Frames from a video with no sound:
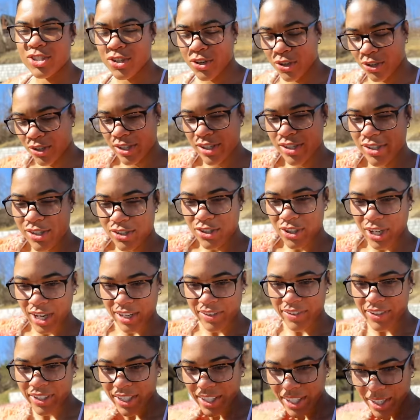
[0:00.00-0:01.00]
Jhordan's
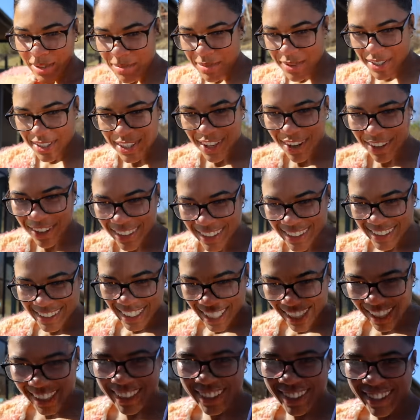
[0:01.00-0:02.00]
driving and I'm so
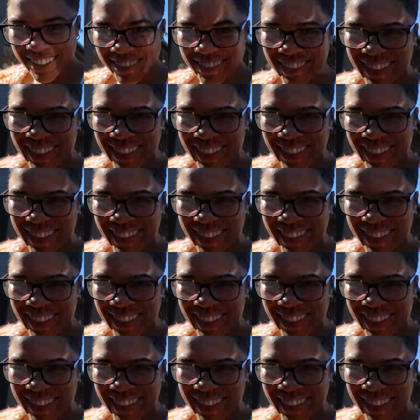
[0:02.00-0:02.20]
excited